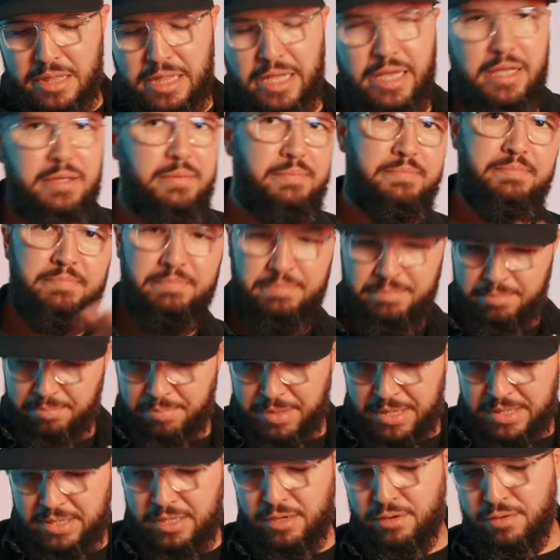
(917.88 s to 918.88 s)
day,
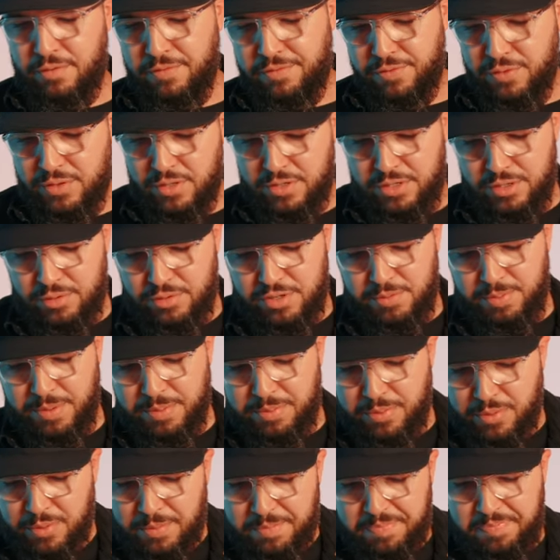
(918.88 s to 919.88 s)
big deal for the Jewish
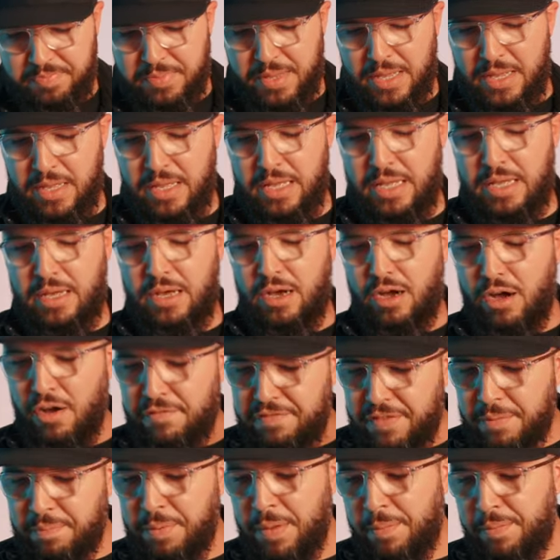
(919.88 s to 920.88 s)
people,
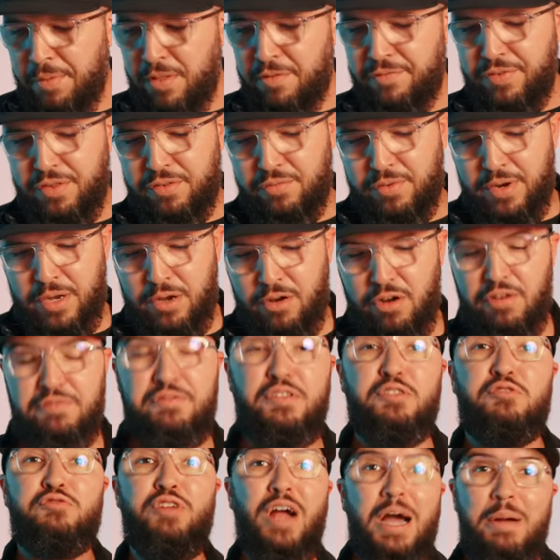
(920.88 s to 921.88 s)
of the people of Israel, of
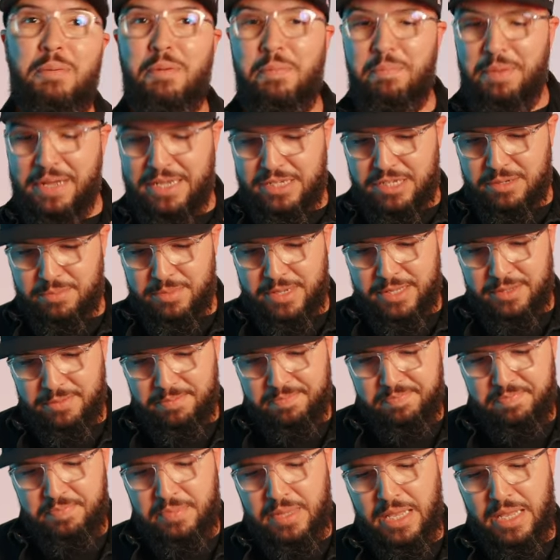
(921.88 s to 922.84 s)
the tribe of Benjamin.